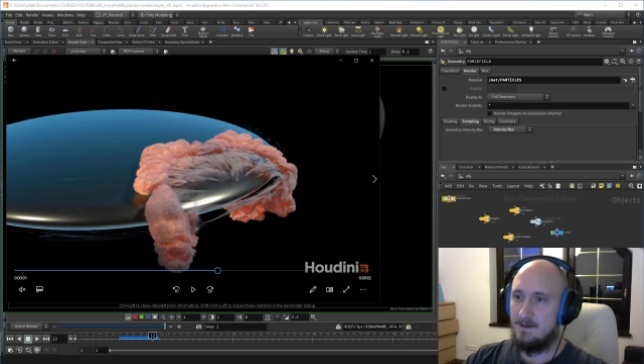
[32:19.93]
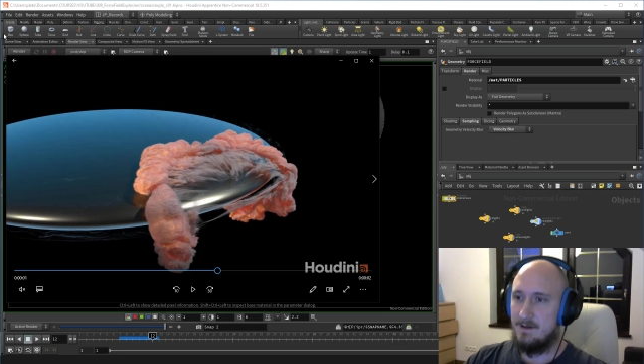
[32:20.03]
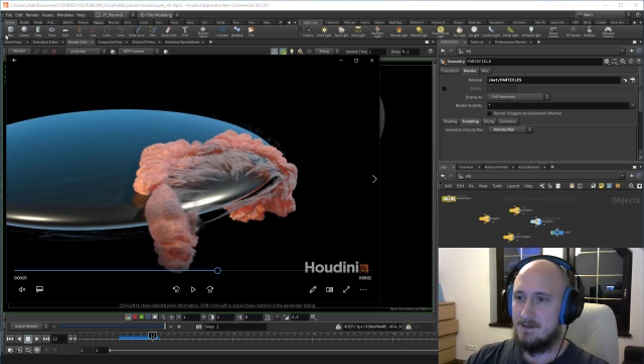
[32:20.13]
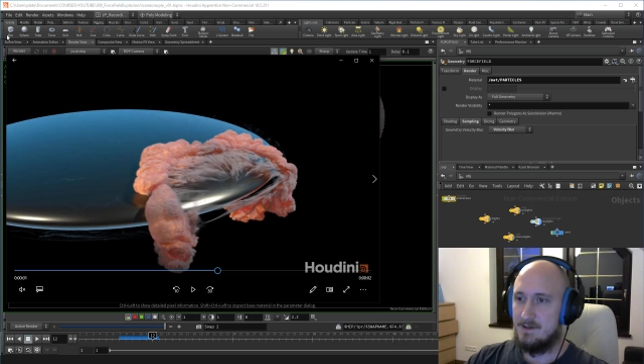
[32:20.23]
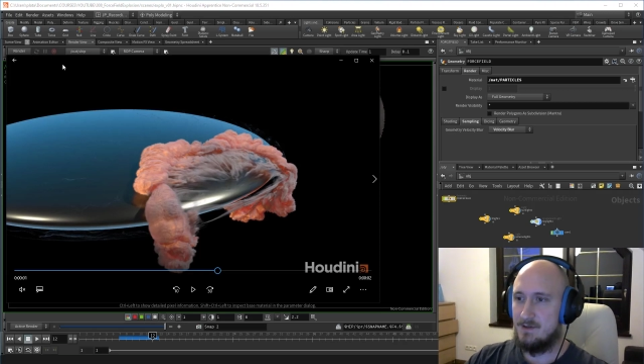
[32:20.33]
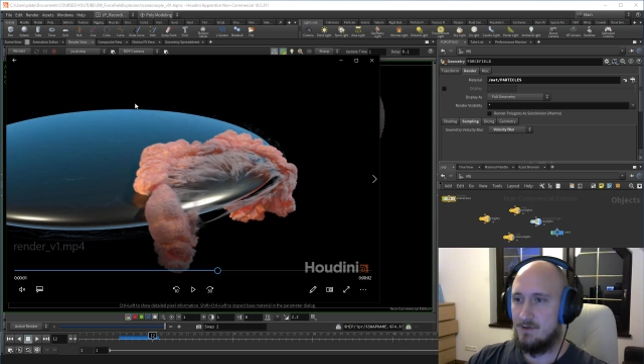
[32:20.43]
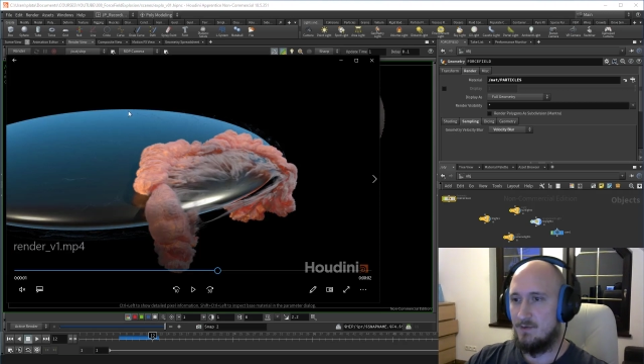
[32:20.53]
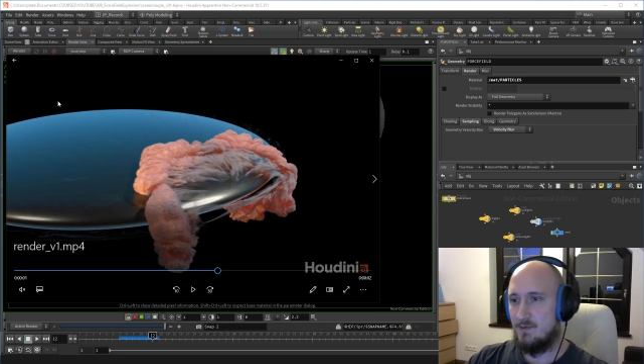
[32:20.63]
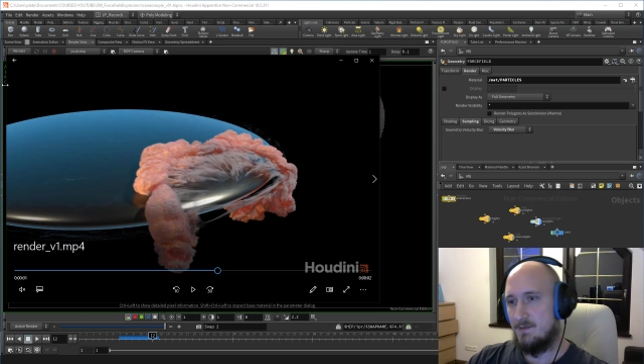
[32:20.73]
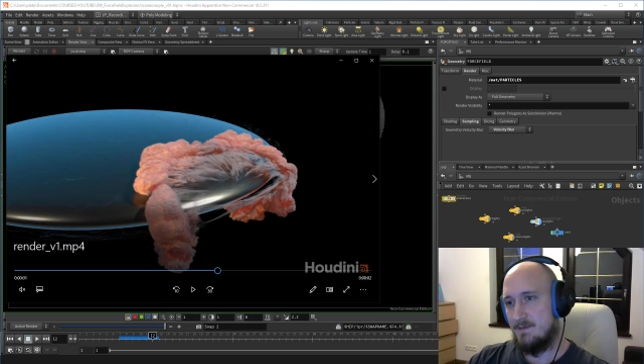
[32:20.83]

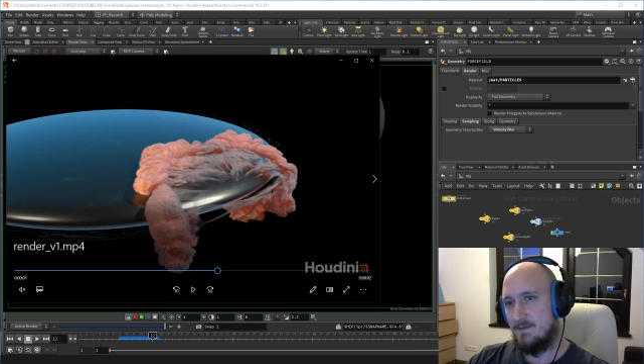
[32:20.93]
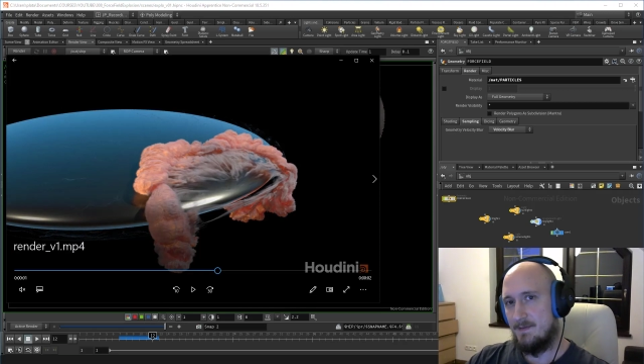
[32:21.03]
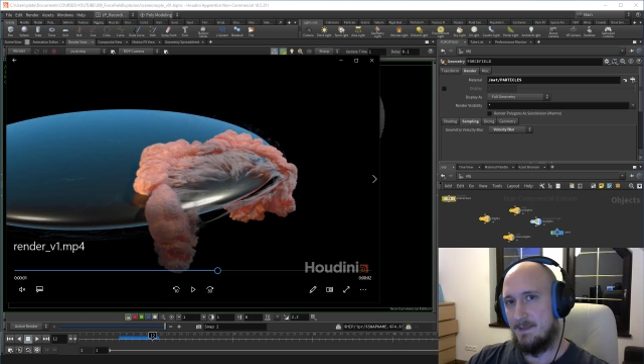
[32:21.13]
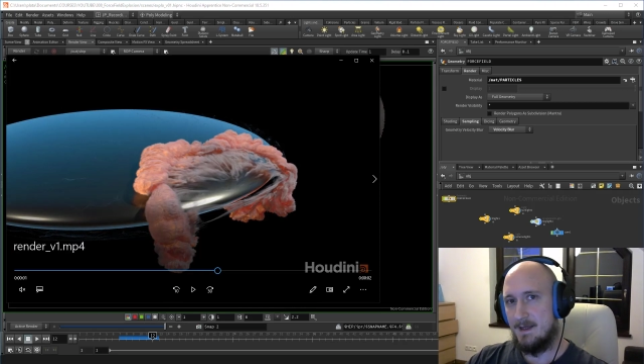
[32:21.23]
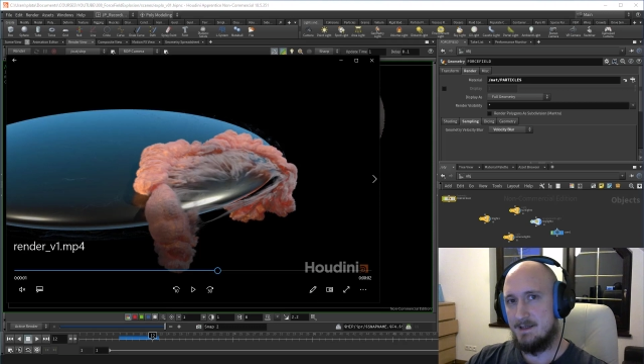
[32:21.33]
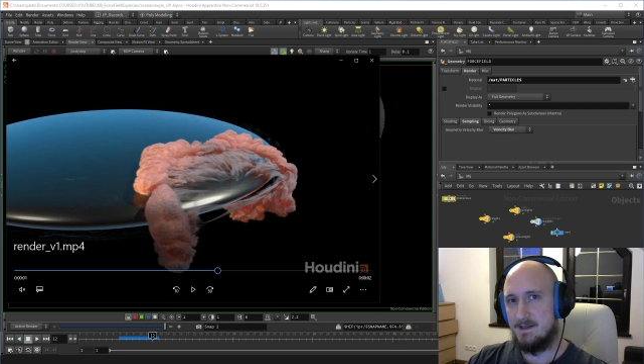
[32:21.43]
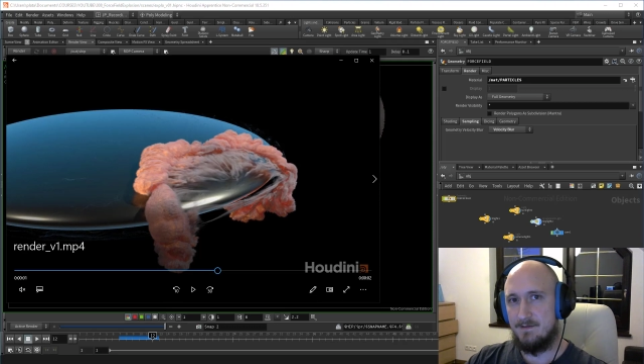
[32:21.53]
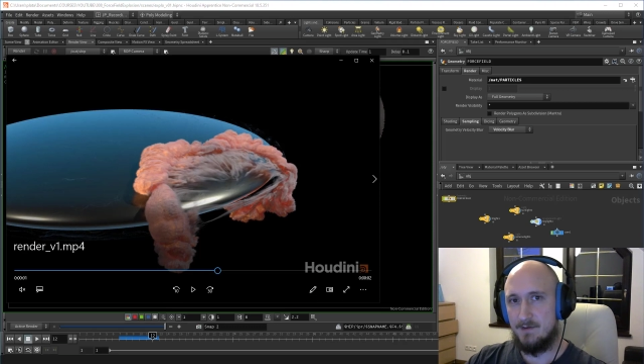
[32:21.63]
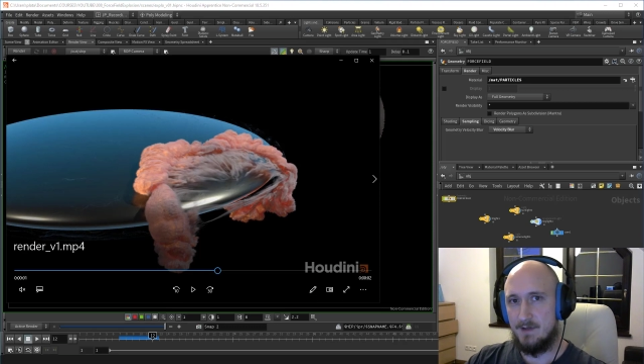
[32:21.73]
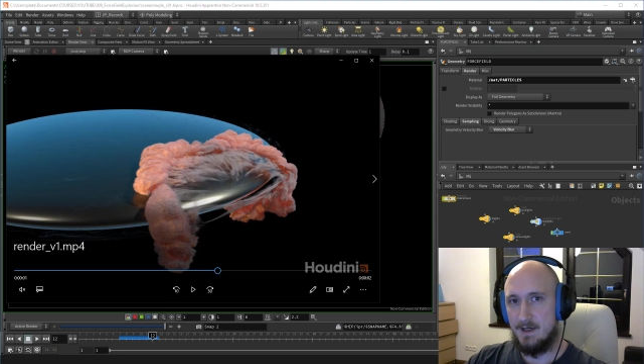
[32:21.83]
So that's it
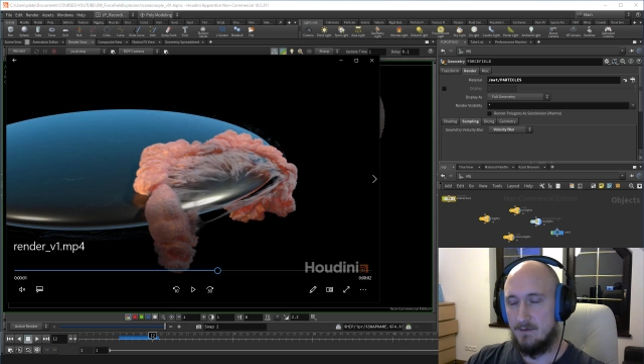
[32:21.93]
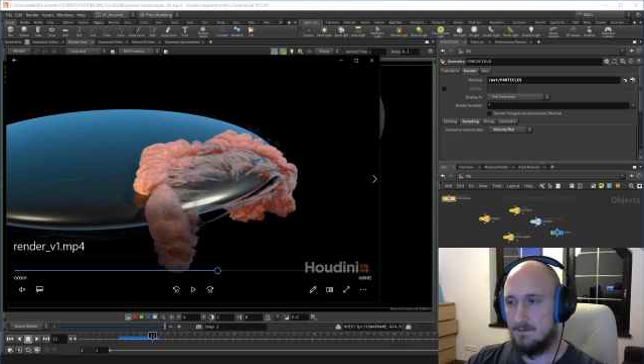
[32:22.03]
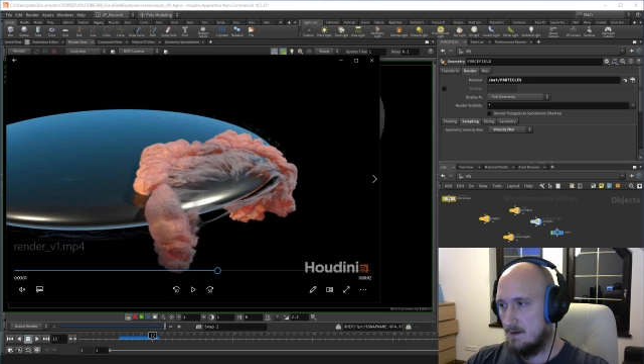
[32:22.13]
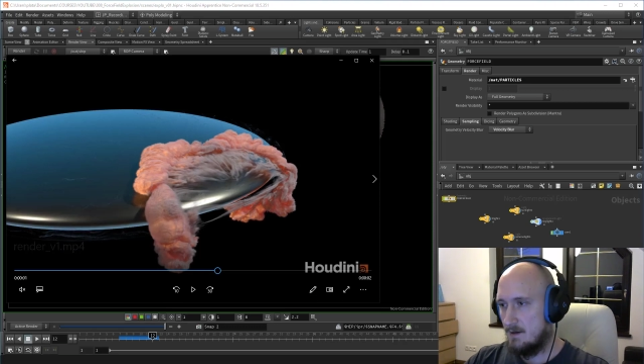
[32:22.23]
for now.